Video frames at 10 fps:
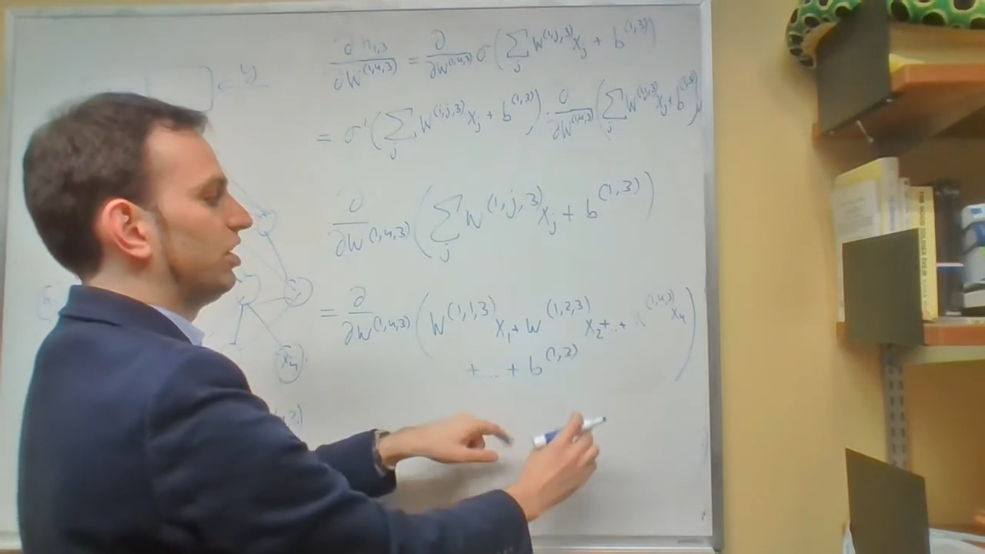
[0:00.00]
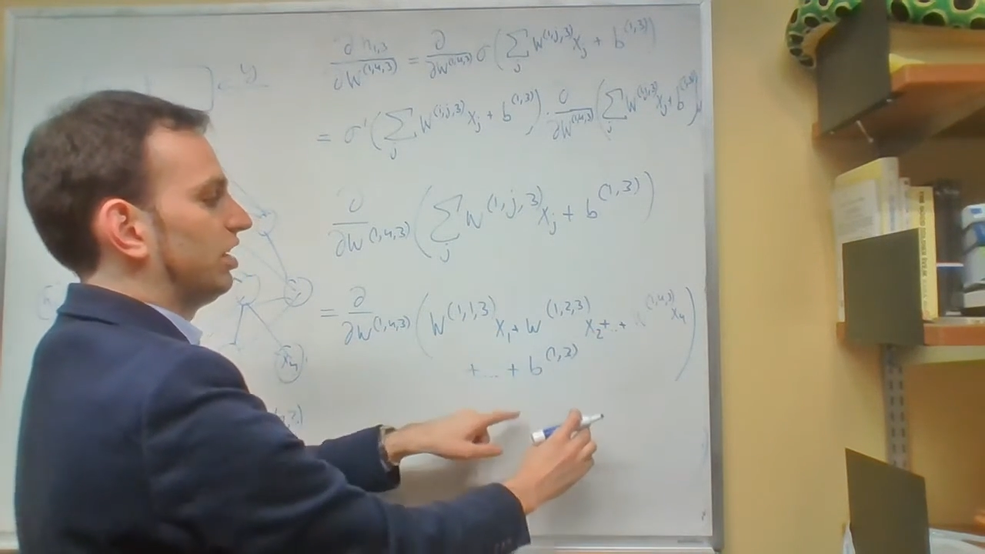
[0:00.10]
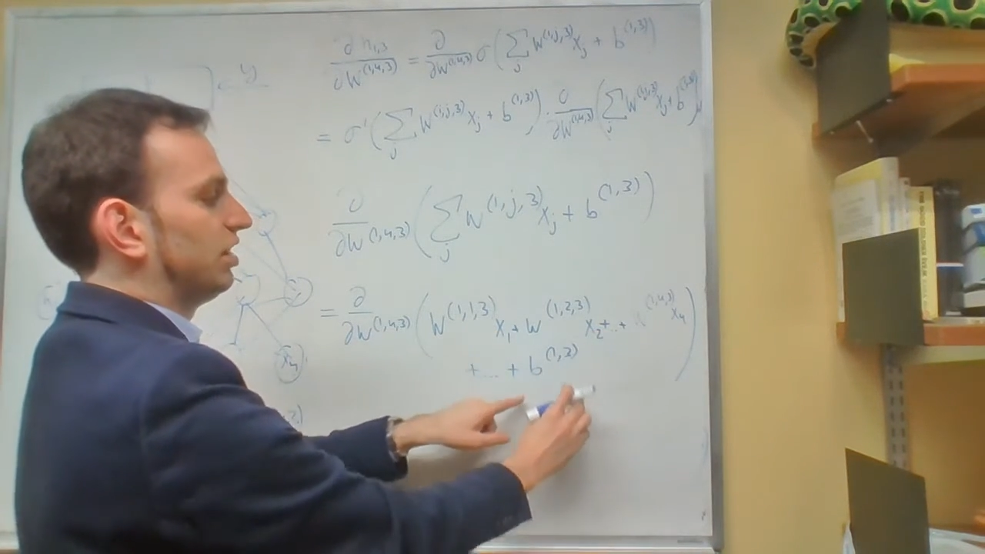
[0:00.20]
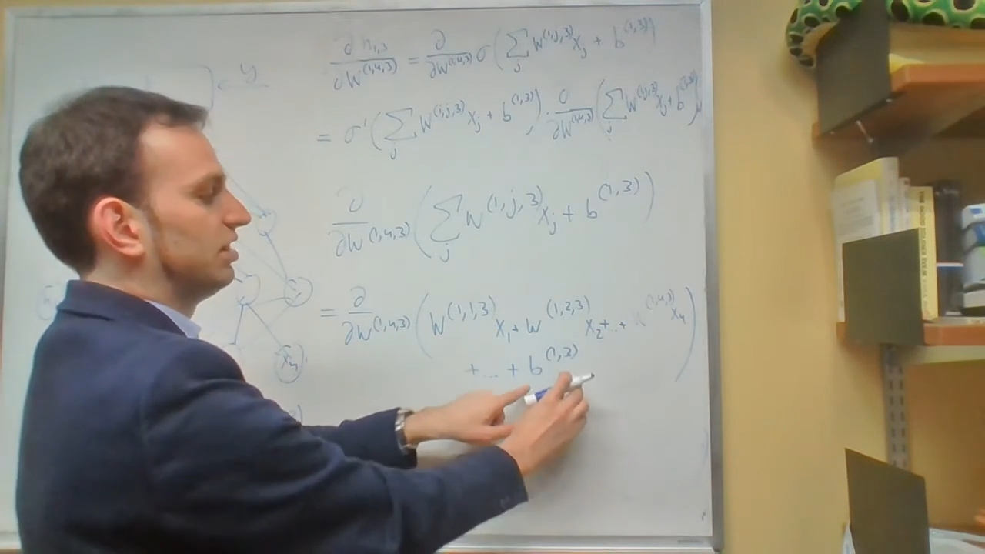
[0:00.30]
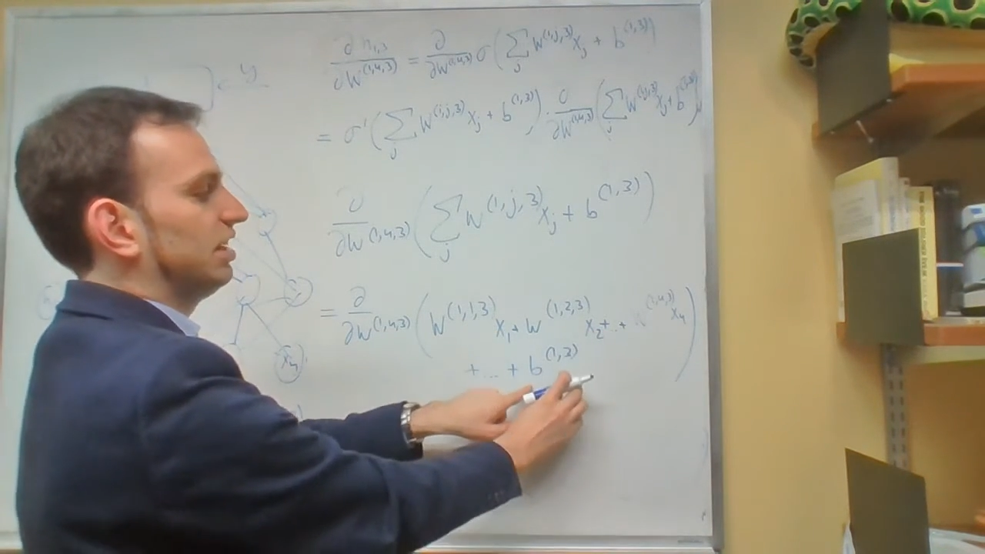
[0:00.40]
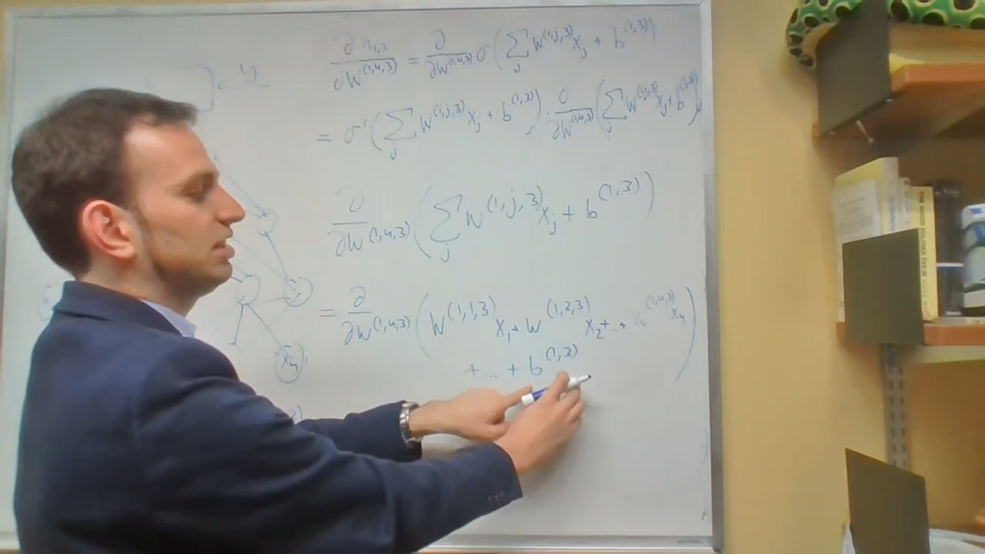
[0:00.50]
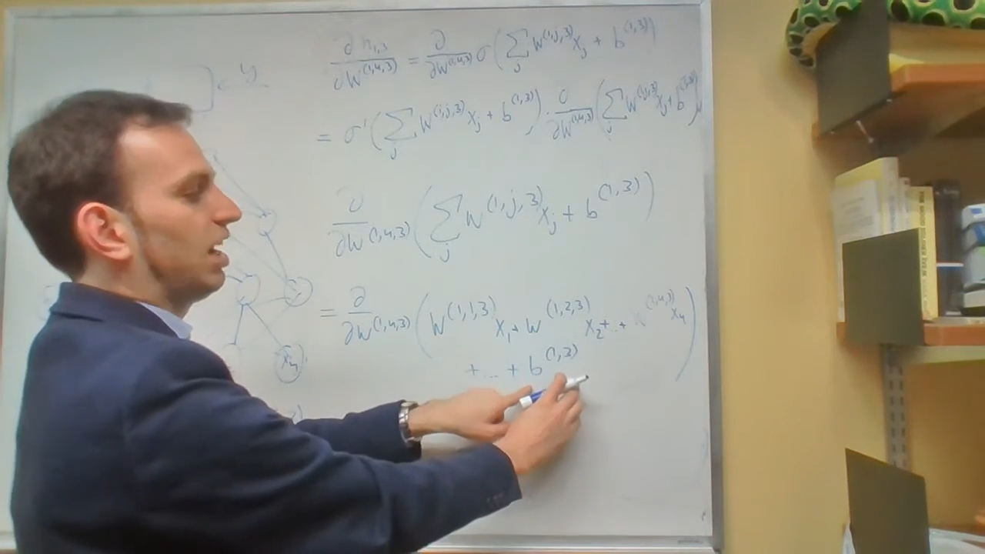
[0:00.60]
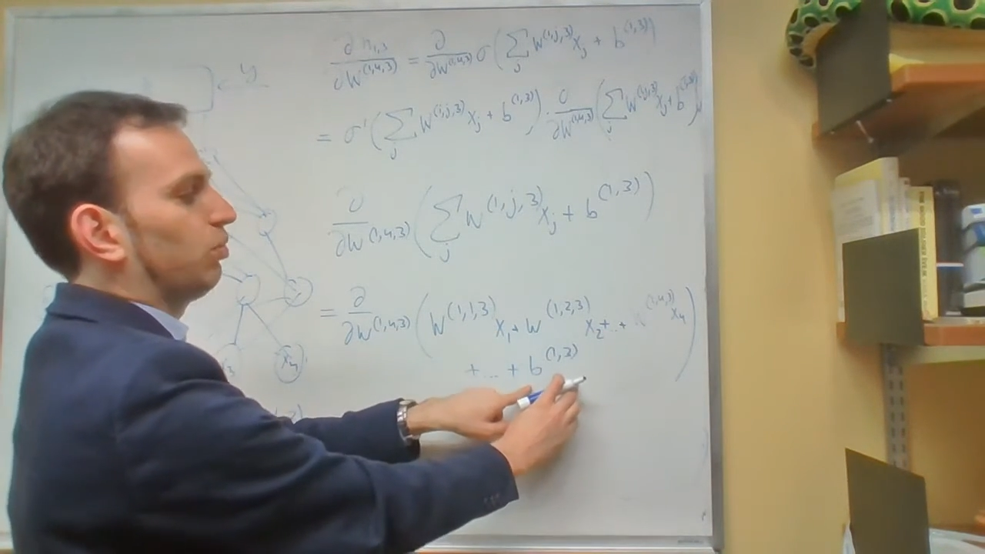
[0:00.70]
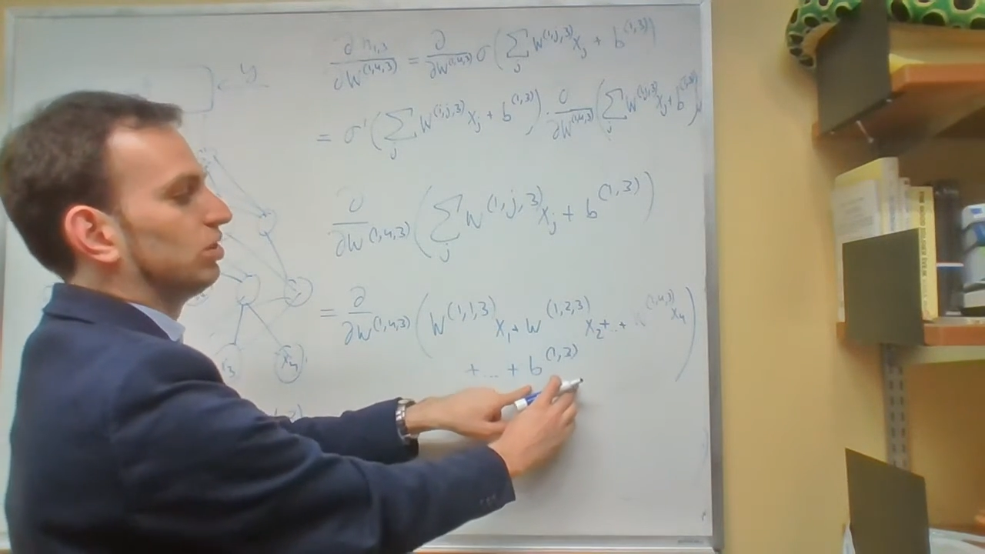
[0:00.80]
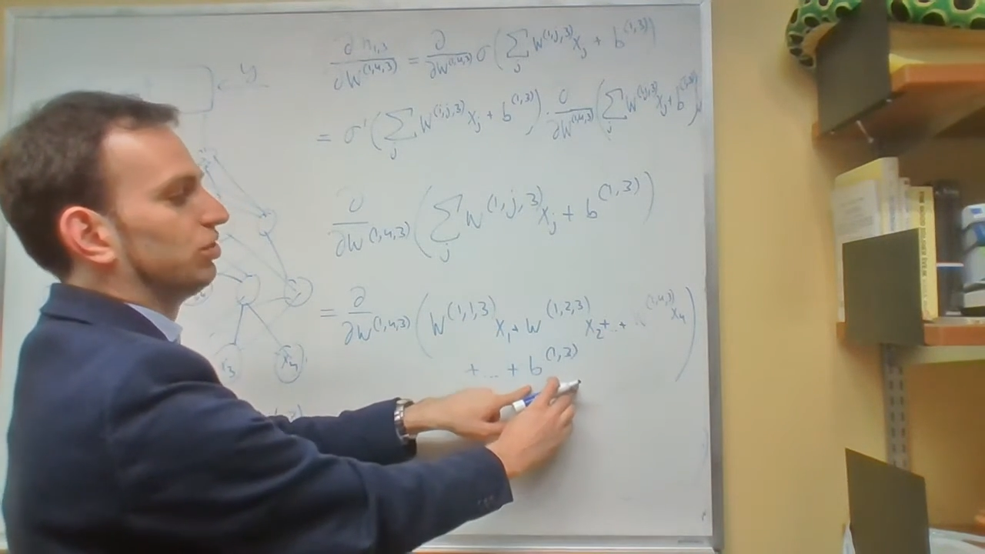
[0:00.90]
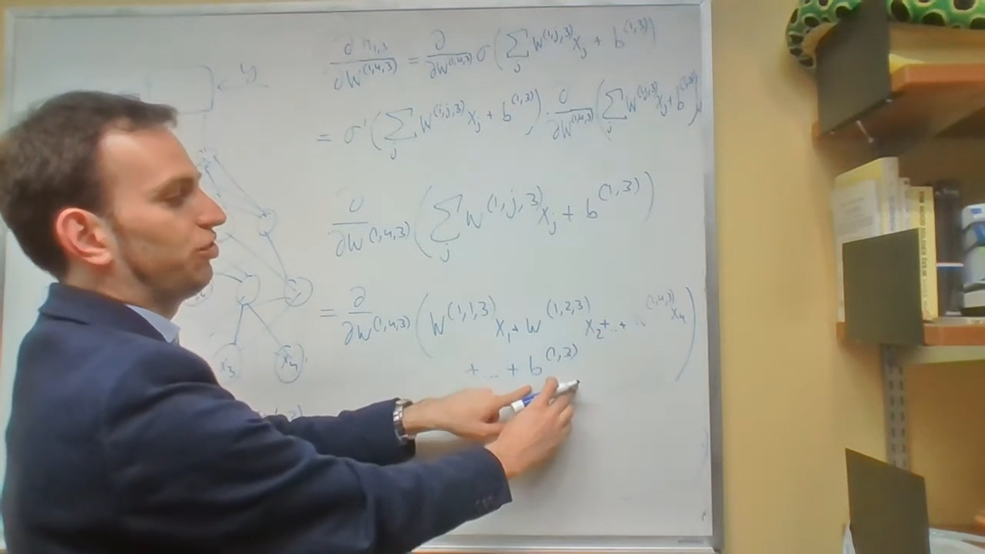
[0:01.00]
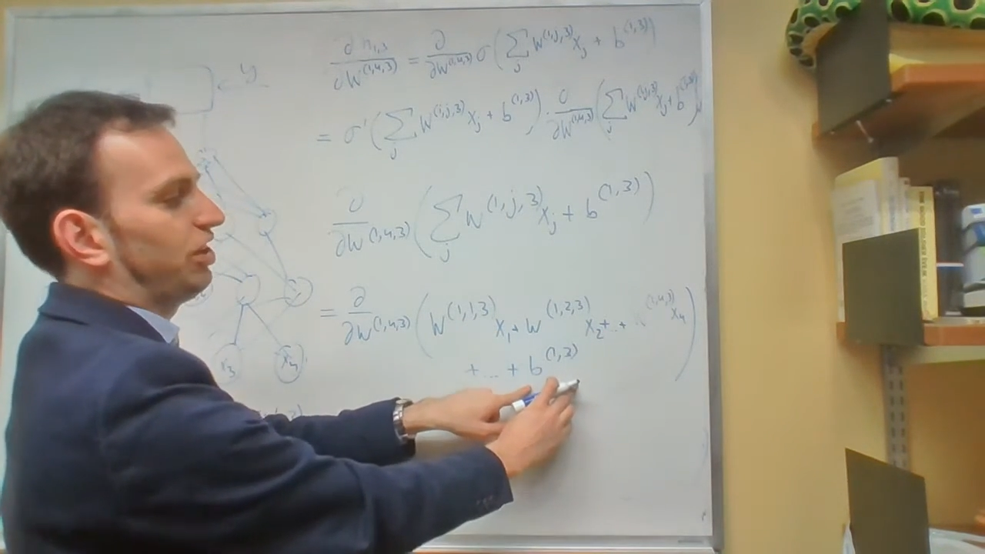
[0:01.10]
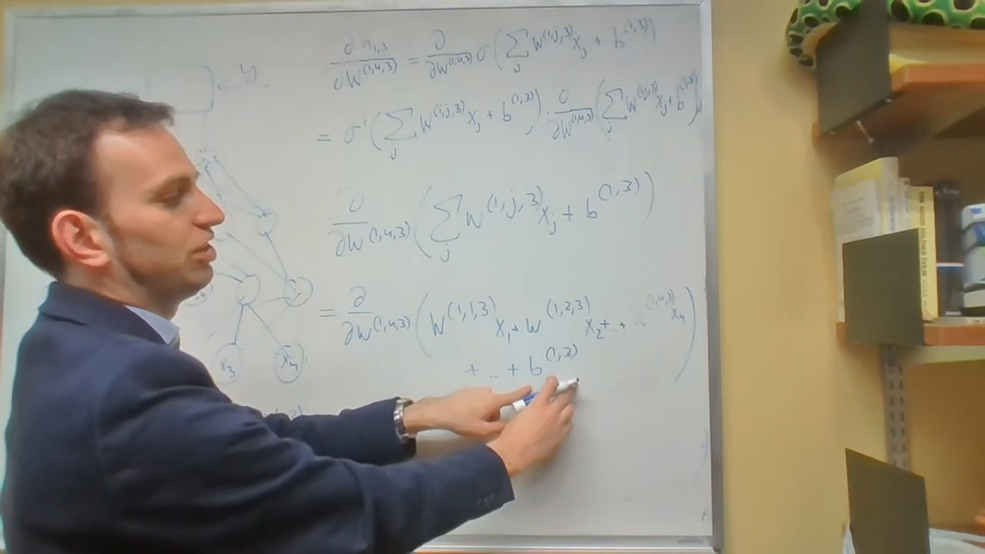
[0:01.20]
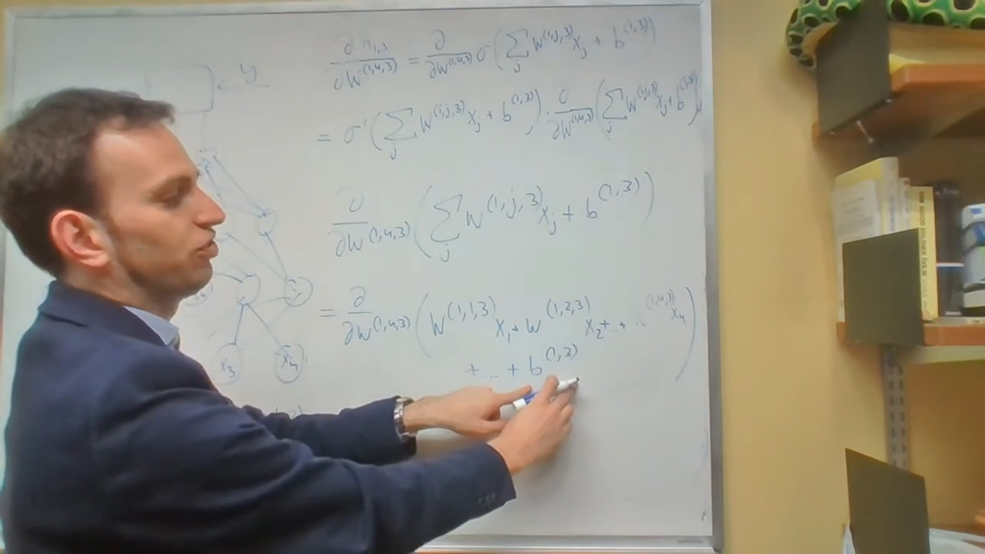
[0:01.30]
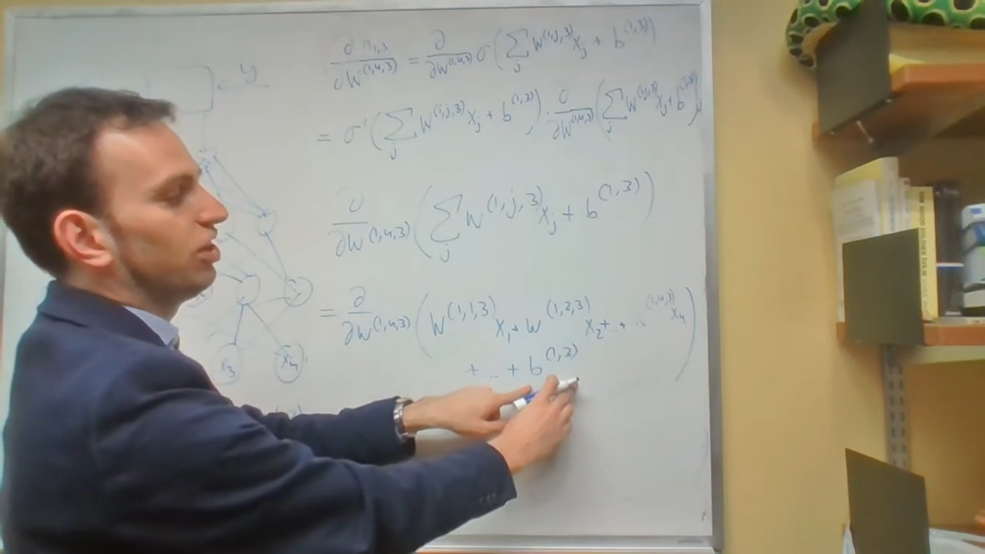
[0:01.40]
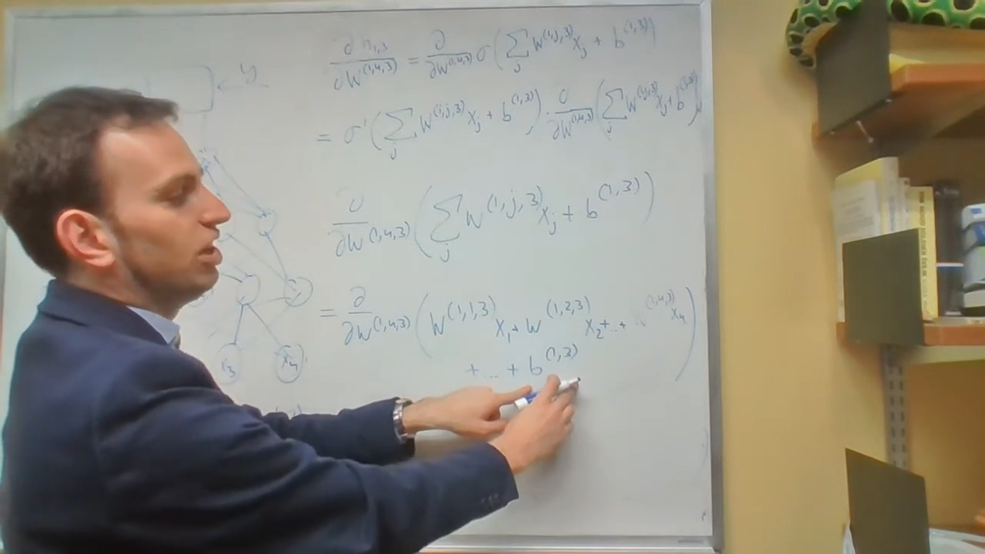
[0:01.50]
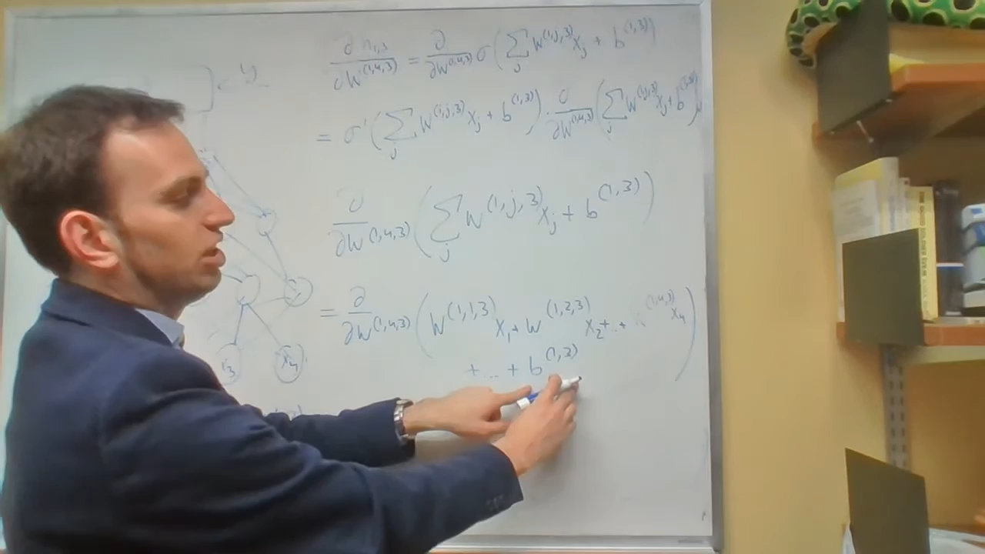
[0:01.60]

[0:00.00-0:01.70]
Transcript: and this guy wouldn't change.